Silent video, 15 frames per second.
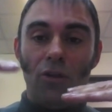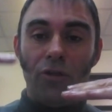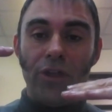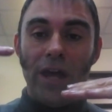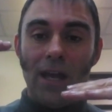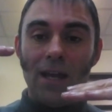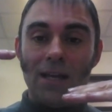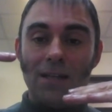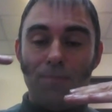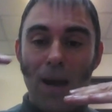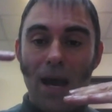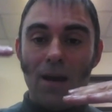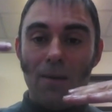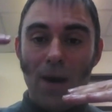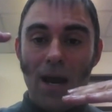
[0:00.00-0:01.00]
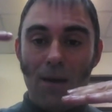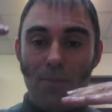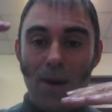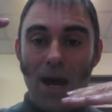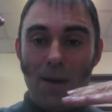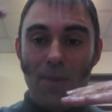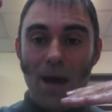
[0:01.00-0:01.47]
thing is better, better,
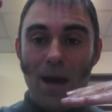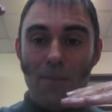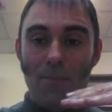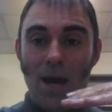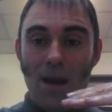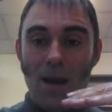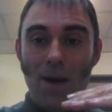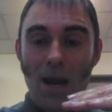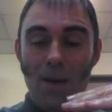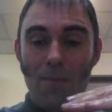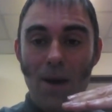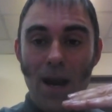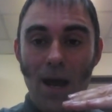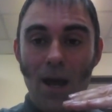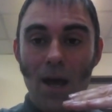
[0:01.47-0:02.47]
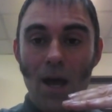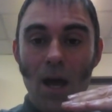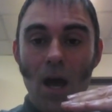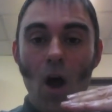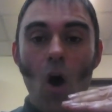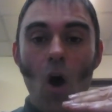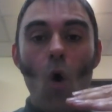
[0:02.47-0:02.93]
better, better, better, better, better.
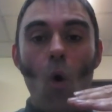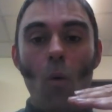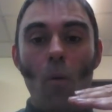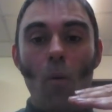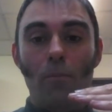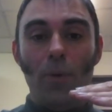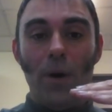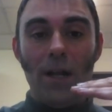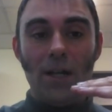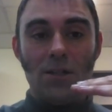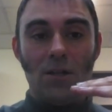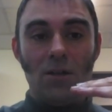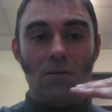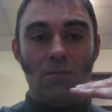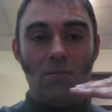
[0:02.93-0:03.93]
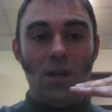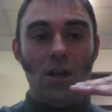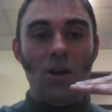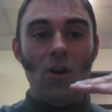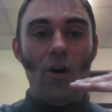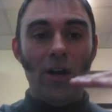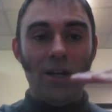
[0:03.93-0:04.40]
Oh, but it's the
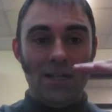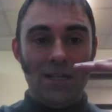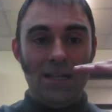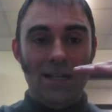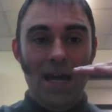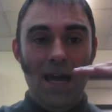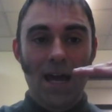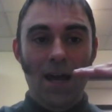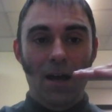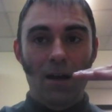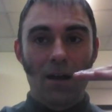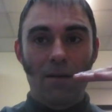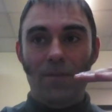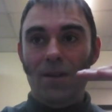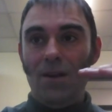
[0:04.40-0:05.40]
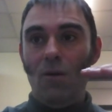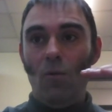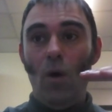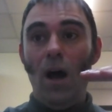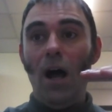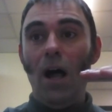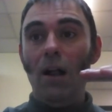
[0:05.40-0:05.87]
noise isn't there. Yeah.
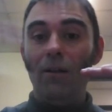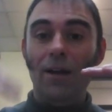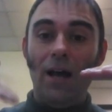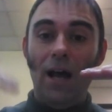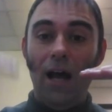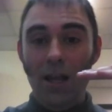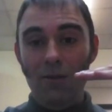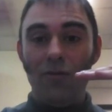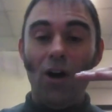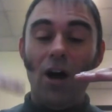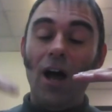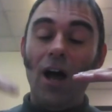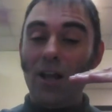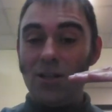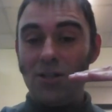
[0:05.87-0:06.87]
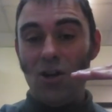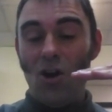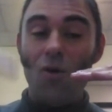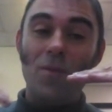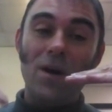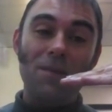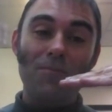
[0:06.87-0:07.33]
Well, you've got
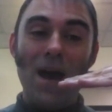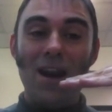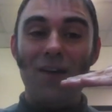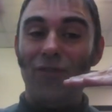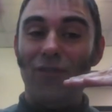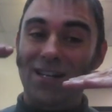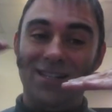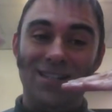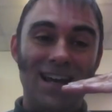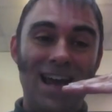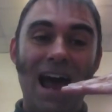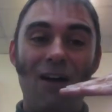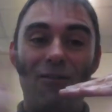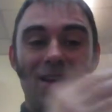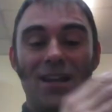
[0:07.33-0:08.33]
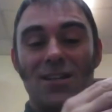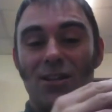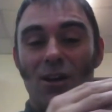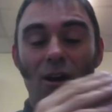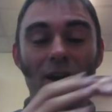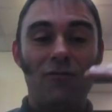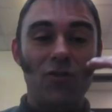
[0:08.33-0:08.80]
so many benefits out.
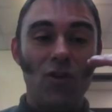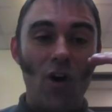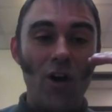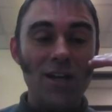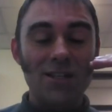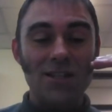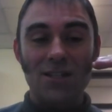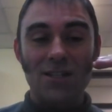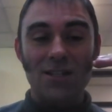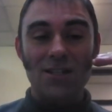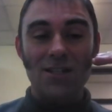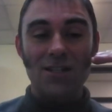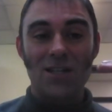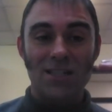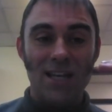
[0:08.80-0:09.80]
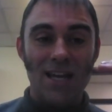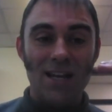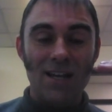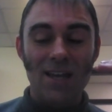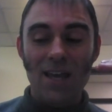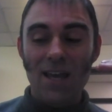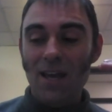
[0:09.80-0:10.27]
So if noise is your biggest
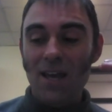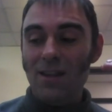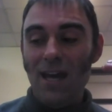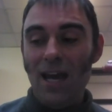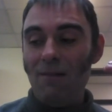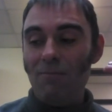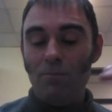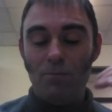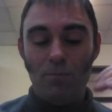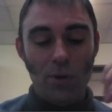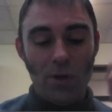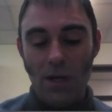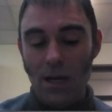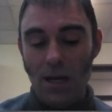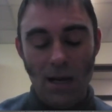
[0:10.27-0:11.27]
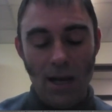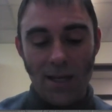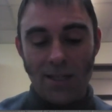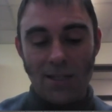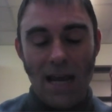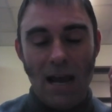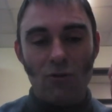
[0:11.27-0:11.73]
thing, then yeah. put a
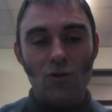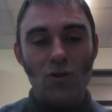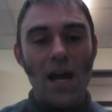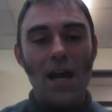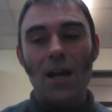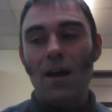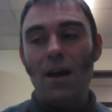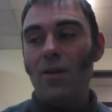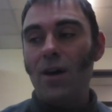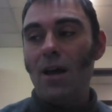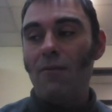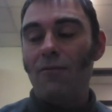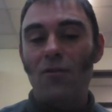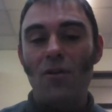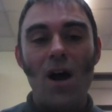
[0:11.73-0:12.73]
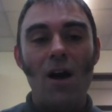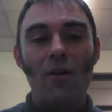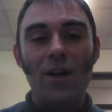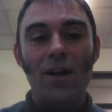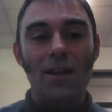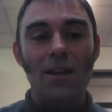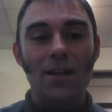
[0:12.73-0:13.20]
like soundtrack of a
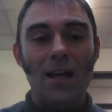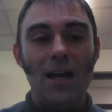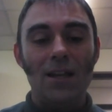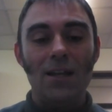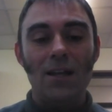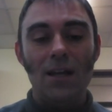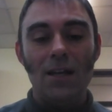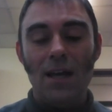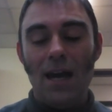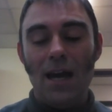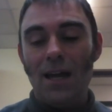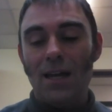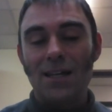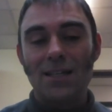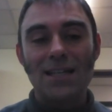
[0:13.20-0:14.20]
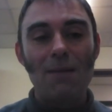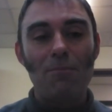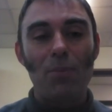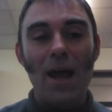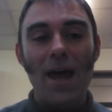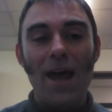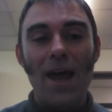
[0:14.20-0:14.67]
Ferrari in the in the uh,
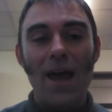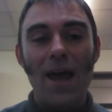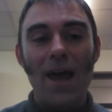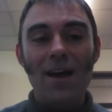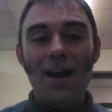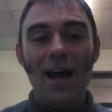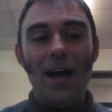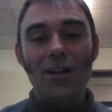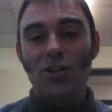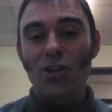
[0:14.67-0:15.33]
cassette player and